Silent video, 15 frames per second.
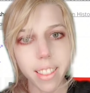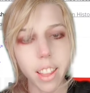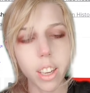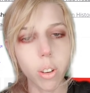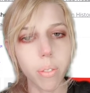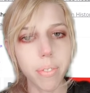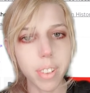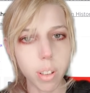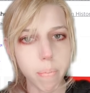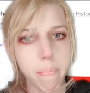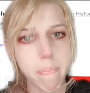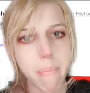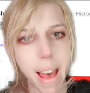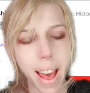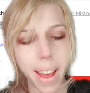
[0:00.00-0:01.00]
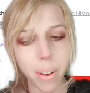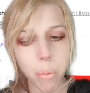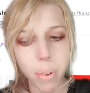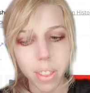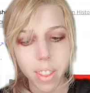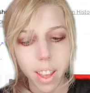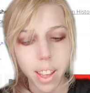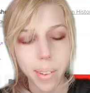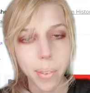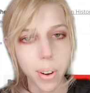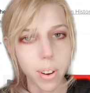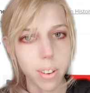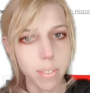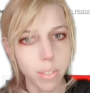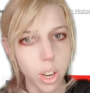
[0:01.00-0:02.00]
they don't feel bad when they
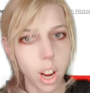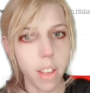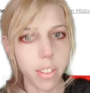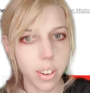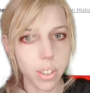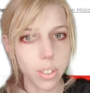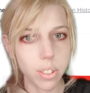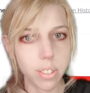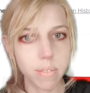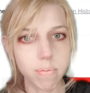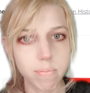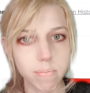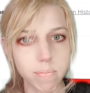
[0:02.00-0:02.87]
hurt others.